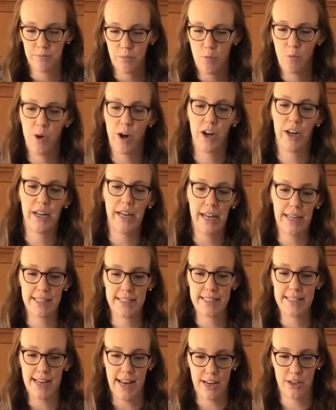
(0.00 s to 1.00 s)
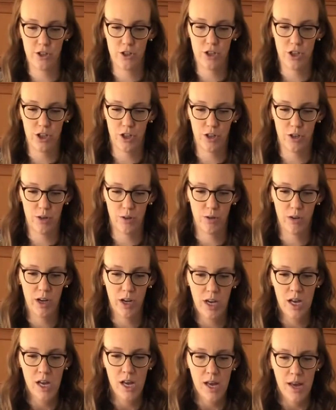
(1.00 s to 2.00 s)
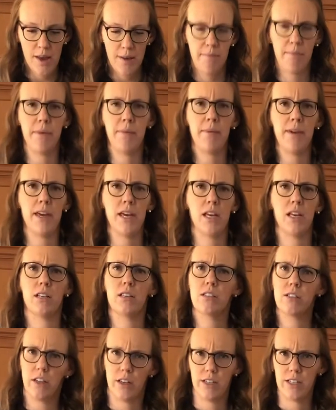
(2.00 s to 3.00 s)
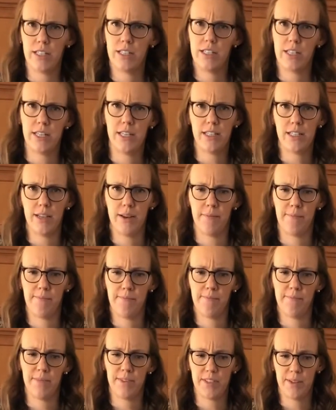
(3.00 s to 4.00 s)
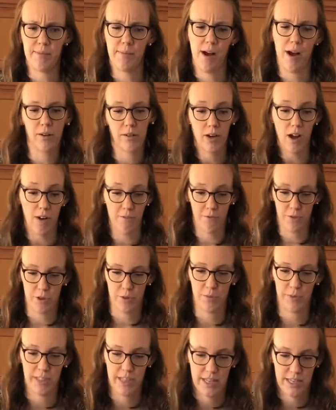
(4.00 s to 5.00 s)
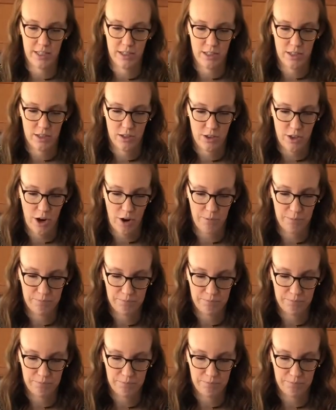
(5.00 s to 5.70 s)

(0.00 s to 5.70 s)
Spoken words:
where kids tend to maybe start to see some uncomfortableness. So